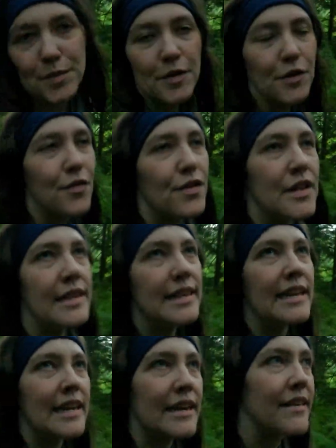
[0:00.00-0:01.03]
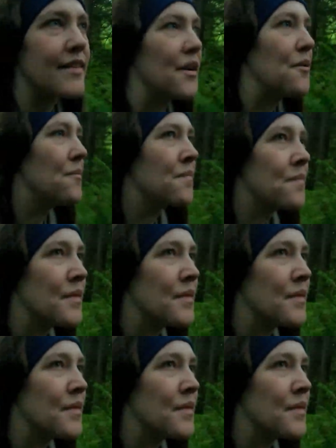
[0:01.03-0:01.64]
beautiful and scenic. So